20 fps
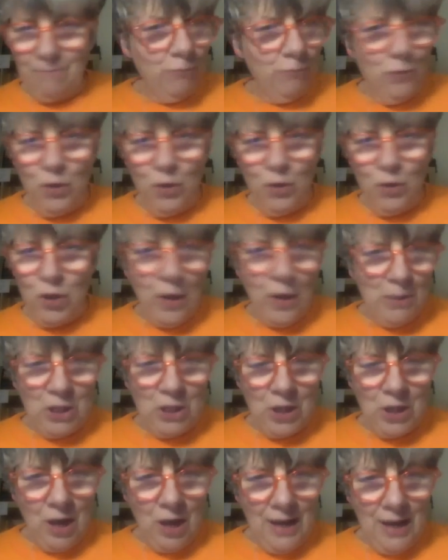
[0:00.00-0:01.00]
Don't be
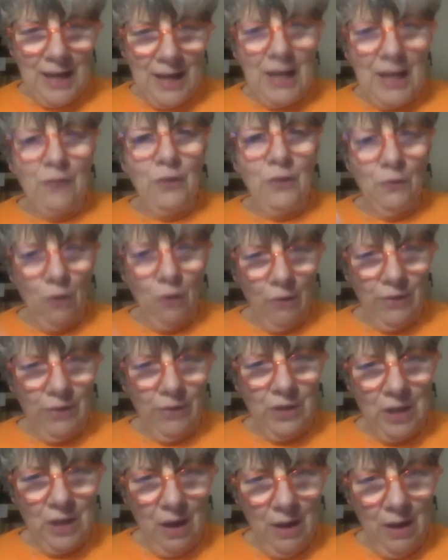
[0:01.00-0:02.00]
shy if you've got the
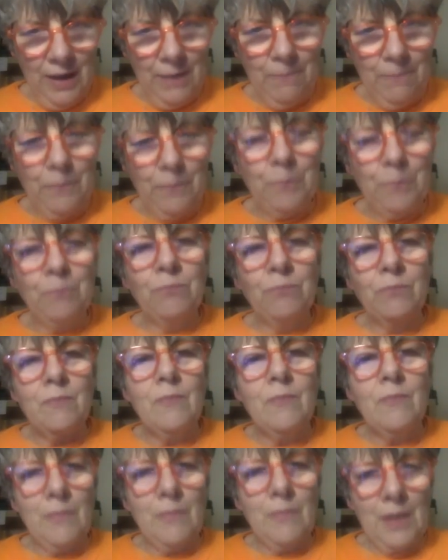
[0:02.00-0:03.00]
time.
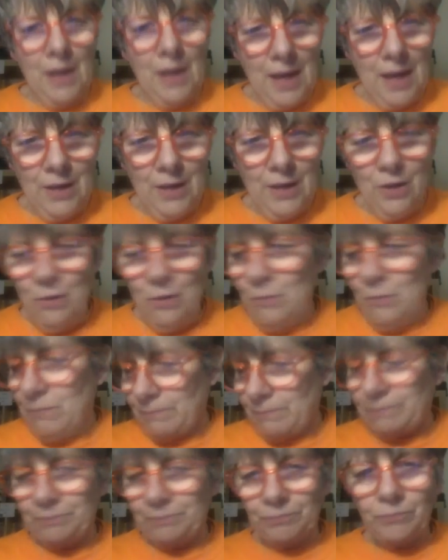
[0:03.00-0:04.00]
I know
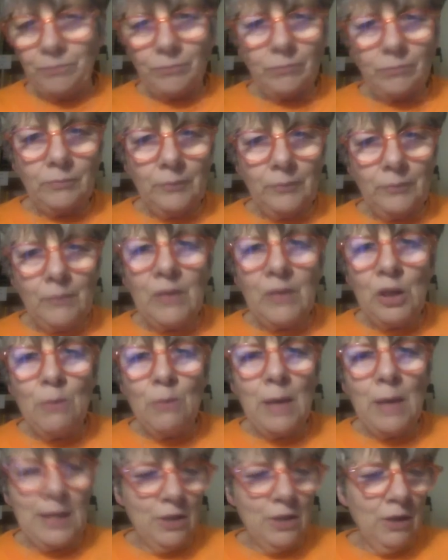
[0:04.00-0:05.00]
you
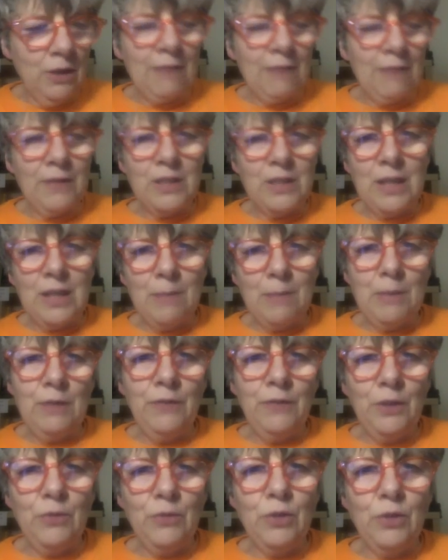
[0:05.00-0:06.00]
might not have the time, but if
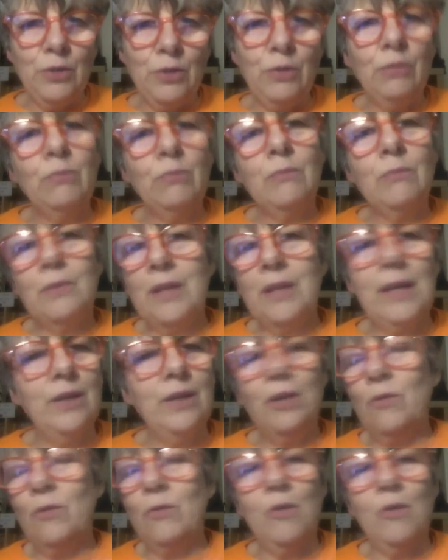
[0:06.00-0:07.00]
you do, then
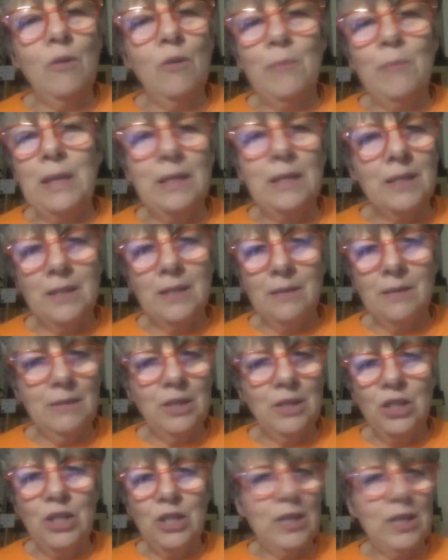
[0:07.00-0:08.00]
your comments,
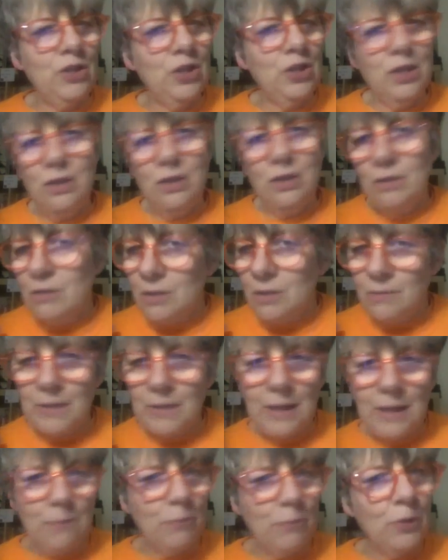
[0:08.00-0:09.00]
suggestions,
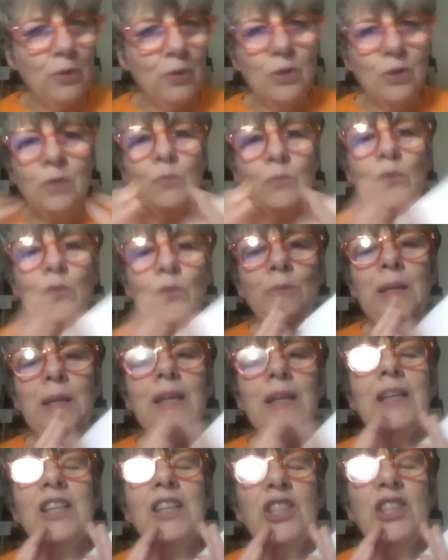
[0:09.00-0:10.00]
input would
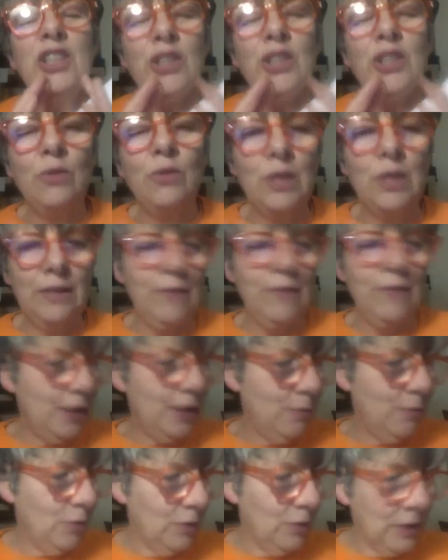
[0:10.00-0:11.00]
be hugely valuable.